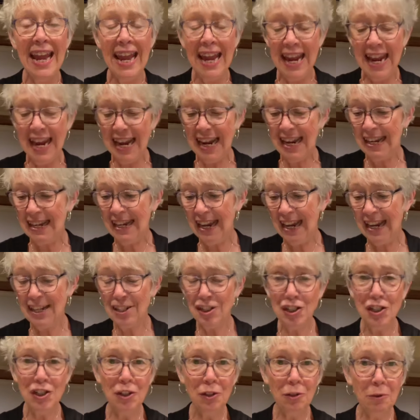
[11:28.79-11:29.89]
And
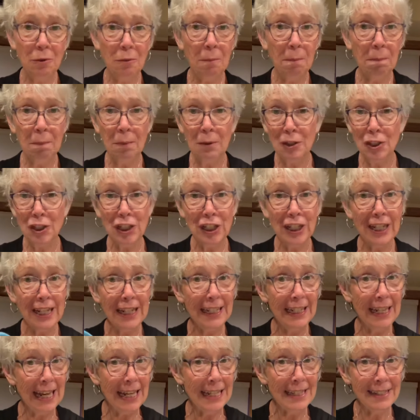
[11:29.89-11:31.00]
as you push it
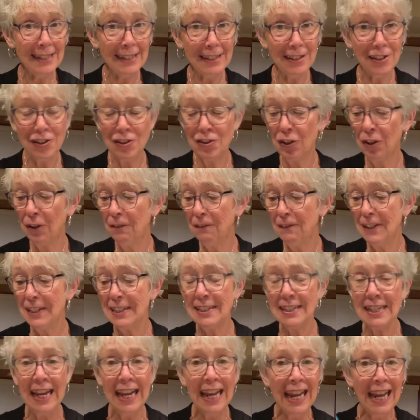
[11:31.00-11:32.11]
against a
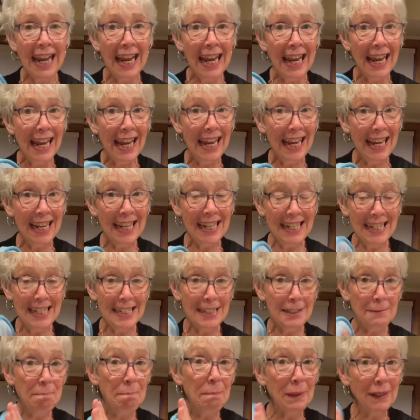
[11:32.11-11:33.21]
surface, it
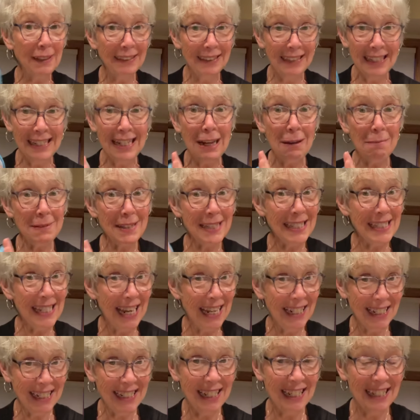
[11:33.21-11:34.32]
is building up
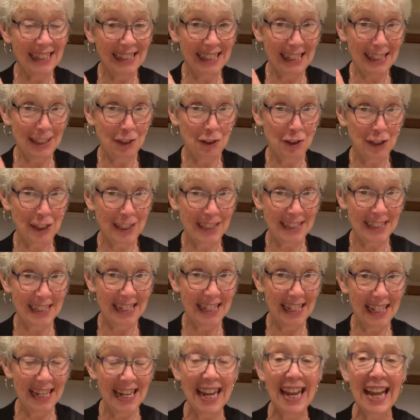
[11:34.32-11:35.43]
static
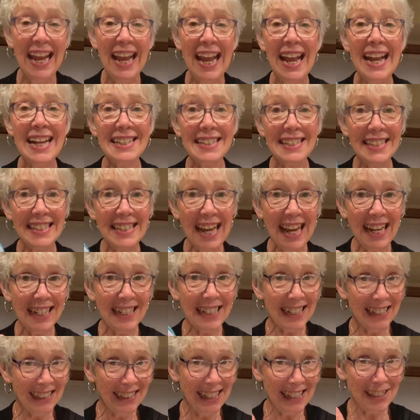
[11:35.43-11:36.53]
electricity. And static
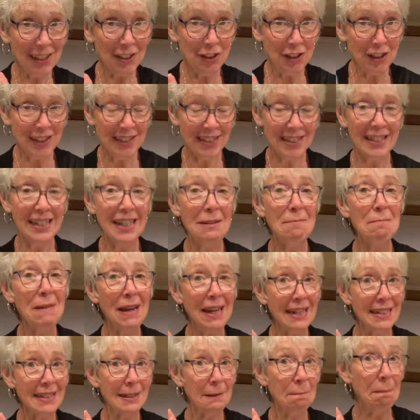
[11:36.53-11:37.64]
electricity
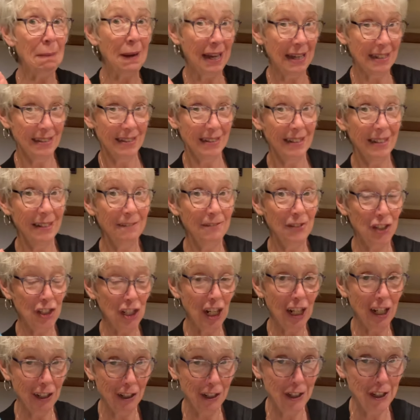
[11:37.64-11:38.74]
makes a positive
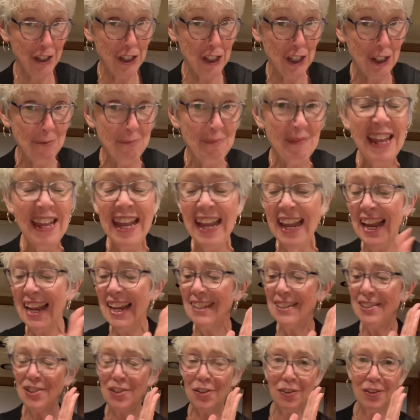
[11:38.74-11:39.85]
charge.
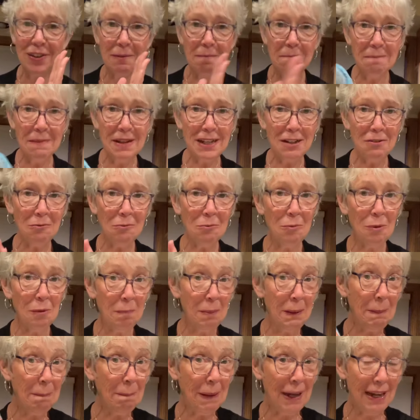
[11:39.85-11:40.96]
And so the mitt will
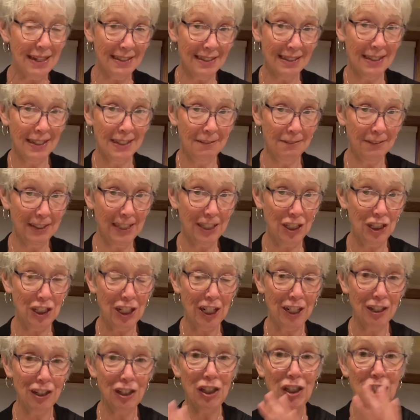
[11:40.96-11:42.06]
be positively
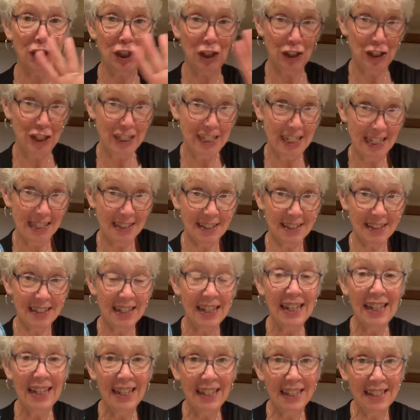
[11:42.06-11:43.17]
charged. Your dust
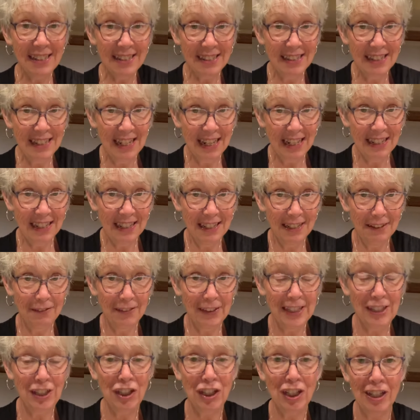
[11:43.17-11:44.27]
is
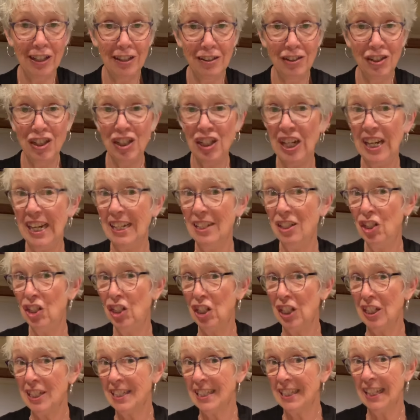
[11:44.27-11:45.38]
negatively charged. And
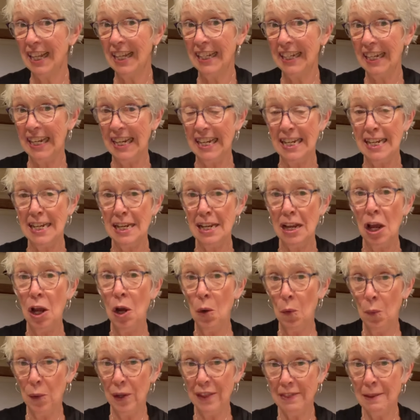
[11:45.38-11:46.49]
just like
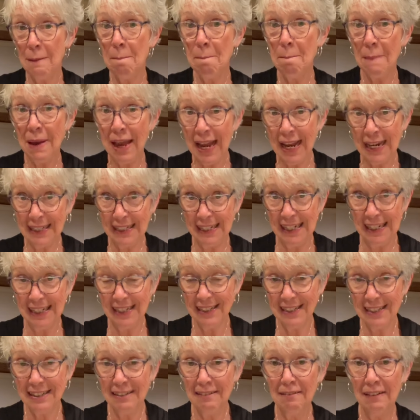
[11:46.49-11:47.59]
with a magnet,